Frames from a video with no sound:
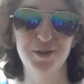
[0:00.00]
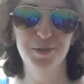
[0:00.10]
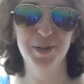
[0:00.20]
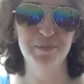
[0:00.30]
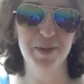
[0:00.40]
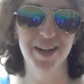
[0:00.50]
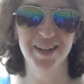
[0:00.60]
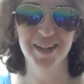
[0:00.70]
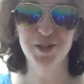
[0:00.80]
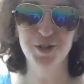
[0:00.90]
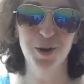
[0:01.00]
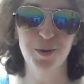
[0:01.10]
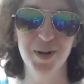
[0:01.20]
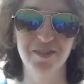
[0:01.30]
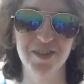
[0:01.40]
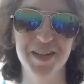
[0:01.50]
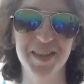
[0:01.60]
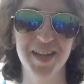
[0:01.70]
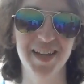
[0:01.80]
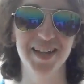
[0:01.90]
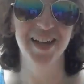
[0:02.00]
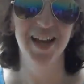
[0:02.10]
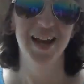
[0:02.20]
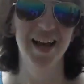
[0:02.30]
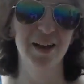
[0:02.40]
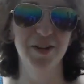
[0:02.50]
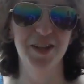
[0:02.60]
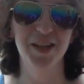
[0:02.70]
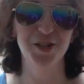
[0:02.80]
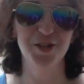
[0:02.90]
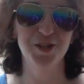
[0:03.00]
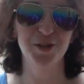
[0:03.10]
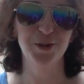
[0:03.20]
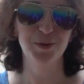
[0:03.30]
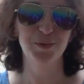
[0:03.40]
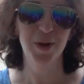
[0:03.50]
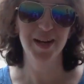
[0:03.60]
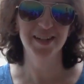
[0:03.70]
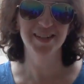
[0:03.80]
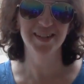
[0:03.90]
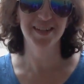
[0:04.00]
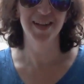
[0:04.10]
doing my intro and everything just turned white.